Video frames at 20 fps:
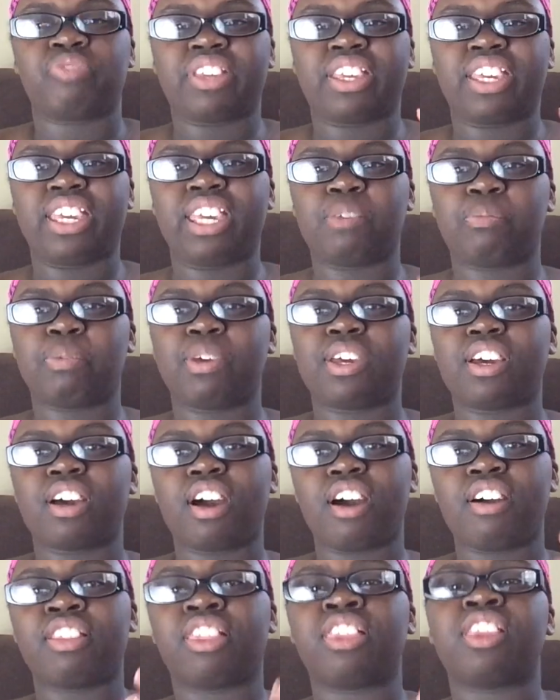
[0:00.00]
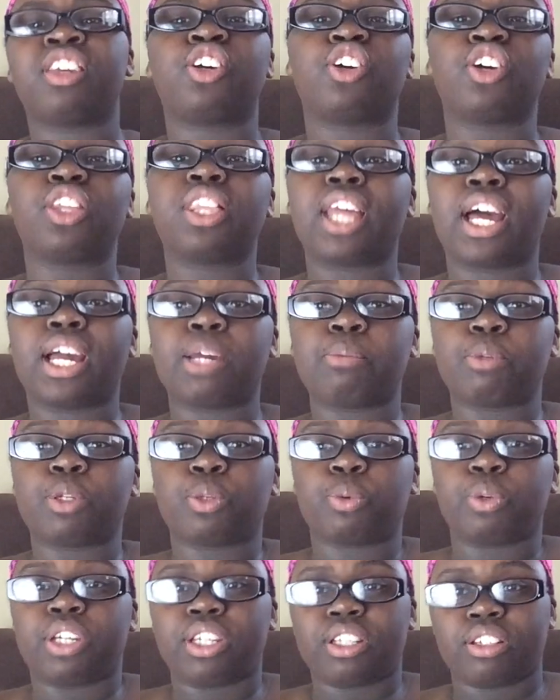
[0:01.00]
keeping a good line
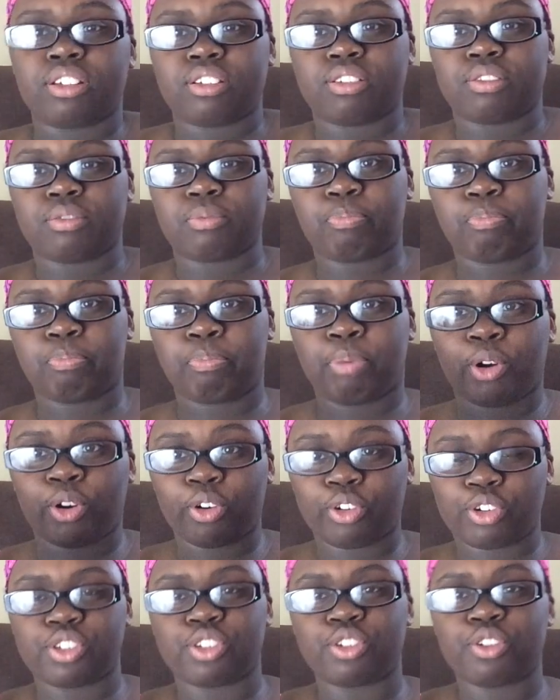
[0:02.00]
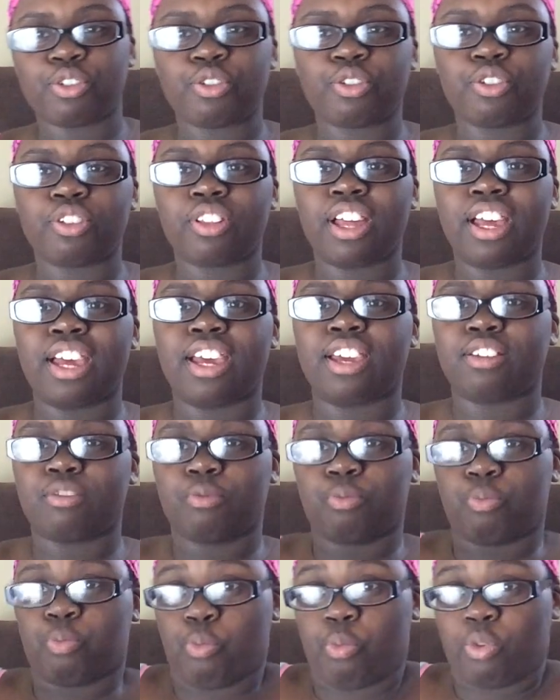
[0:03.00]
between personal
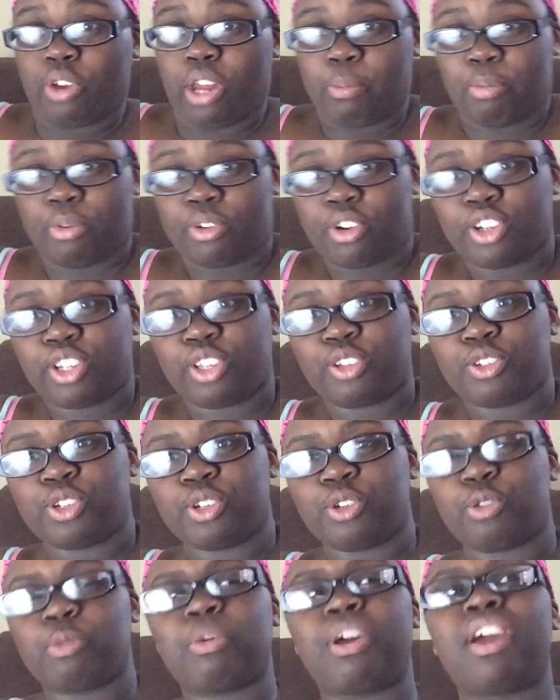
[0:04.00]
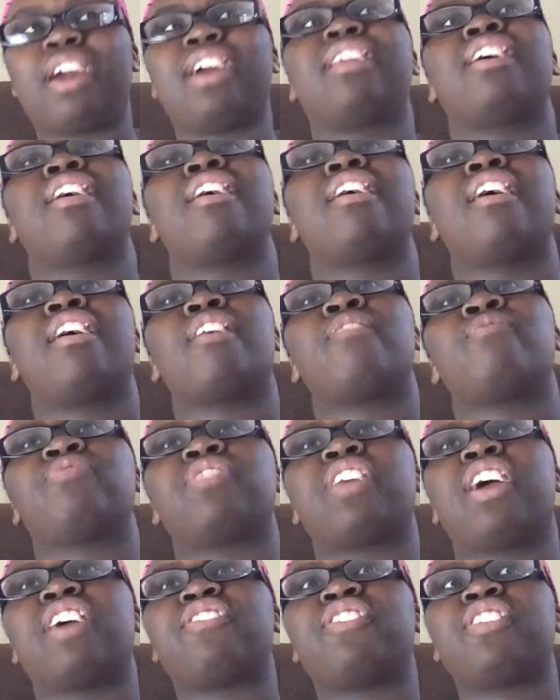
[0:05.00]
and what I put on YouTube, and
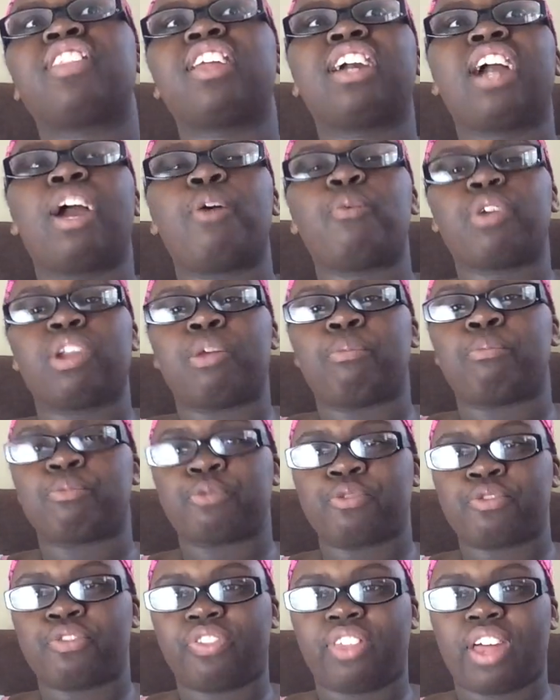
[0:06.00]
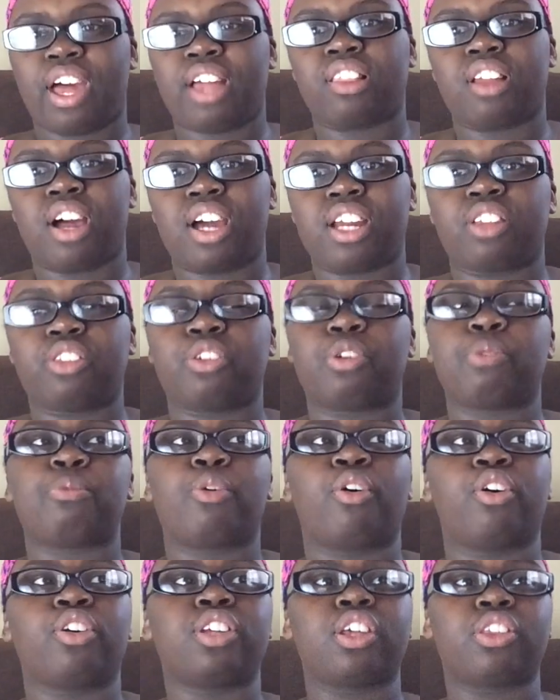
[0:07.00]
I feel like I want to move that line a little
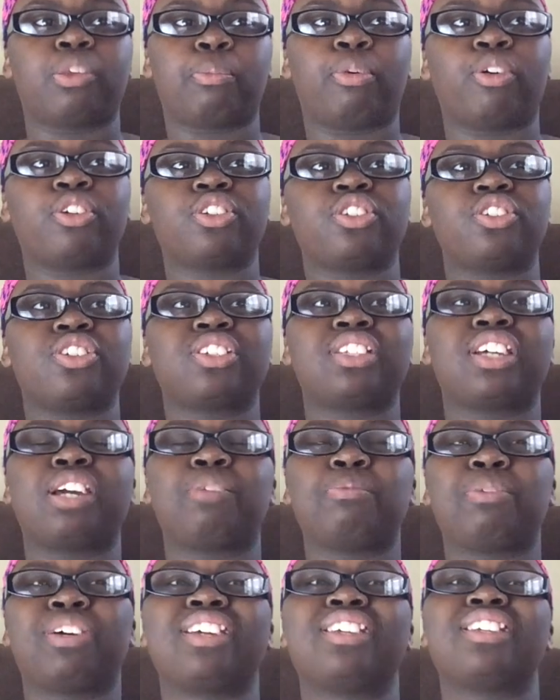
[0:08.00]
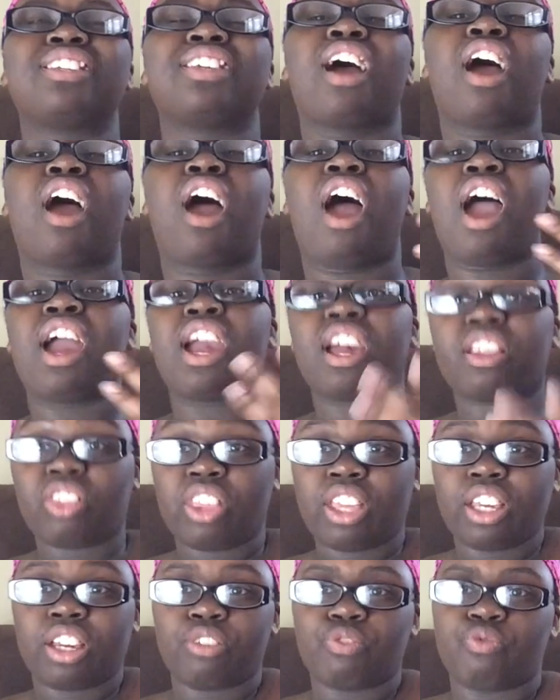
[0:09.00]
more to the personal side, because I
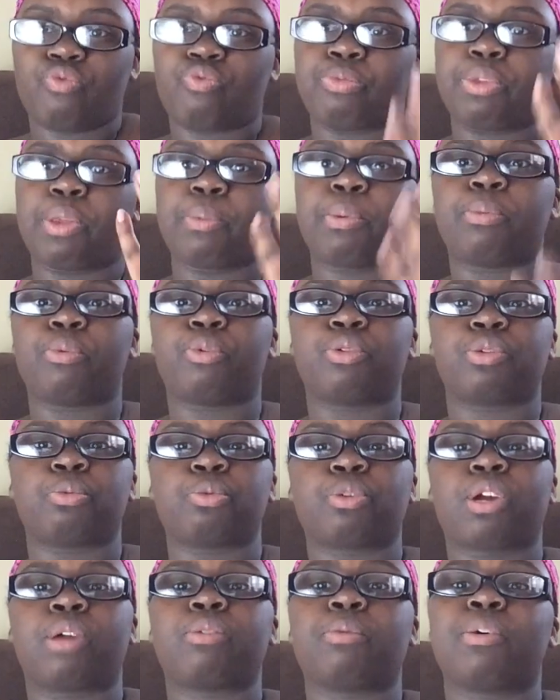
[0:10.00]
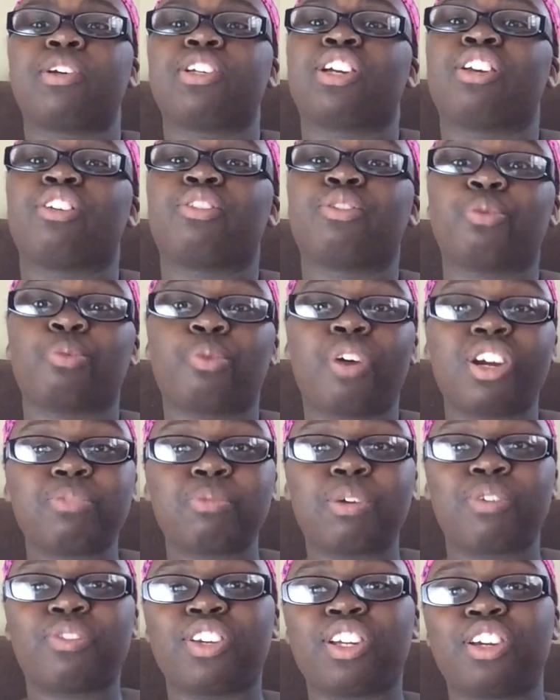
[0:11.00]
think of the people who subscribe to my channel, who
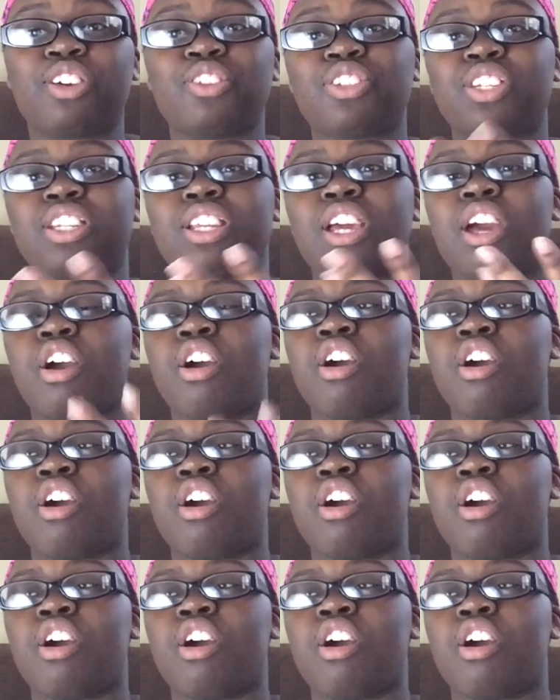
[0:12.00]
watch my videos, and